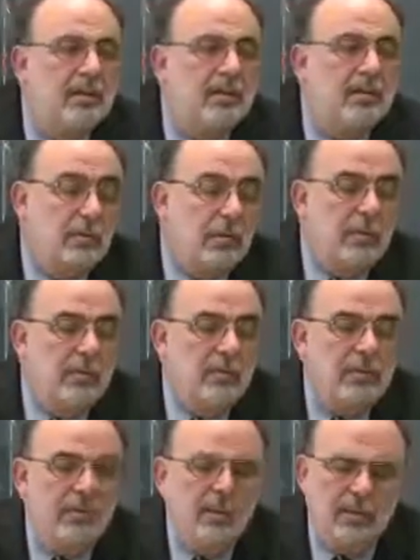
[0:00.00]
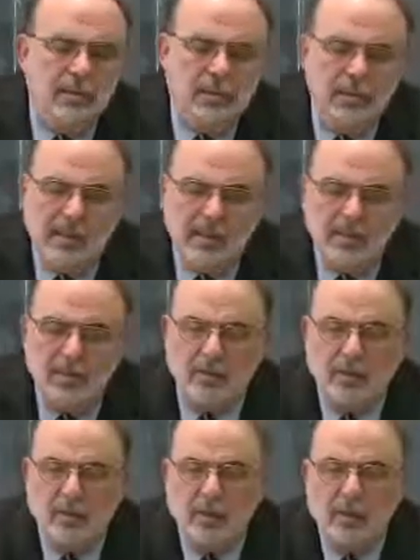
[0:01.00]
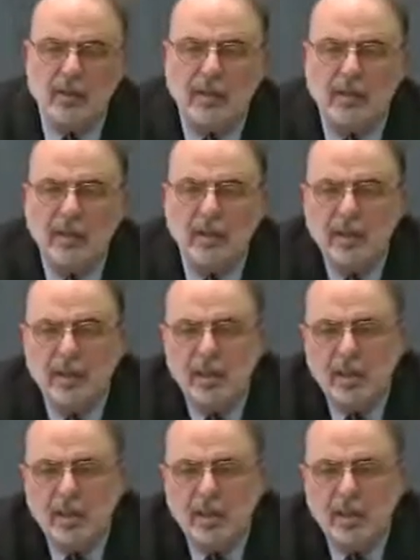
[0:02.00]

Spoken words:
he wrote a book, he died not too long ago, Riley,